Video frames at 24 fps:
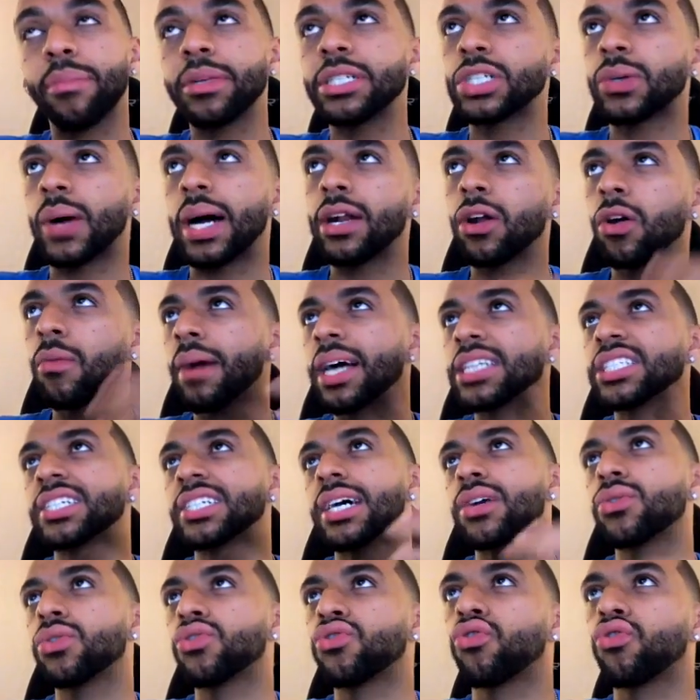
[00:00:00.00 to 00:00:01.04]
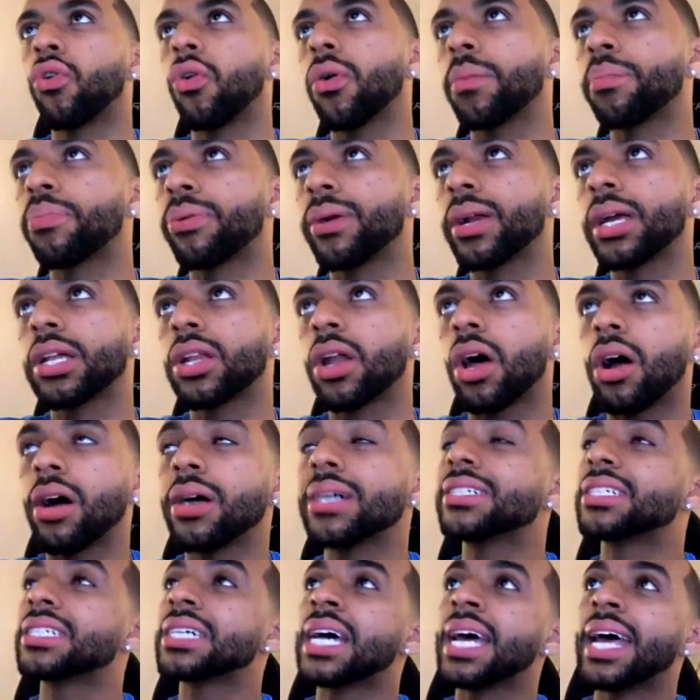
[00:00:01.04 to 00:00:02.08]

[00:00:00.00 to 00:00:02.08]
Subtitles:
So I know my channel is growing pretty large,